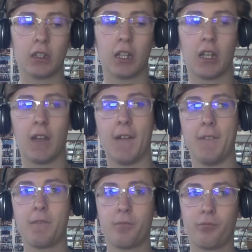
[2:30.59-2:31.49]

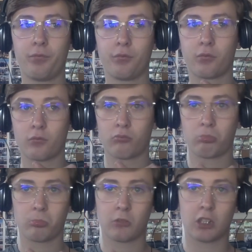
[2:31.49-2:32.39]

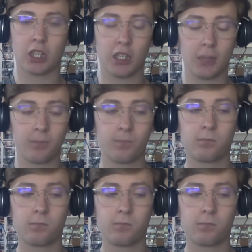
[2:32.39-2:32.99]
kind of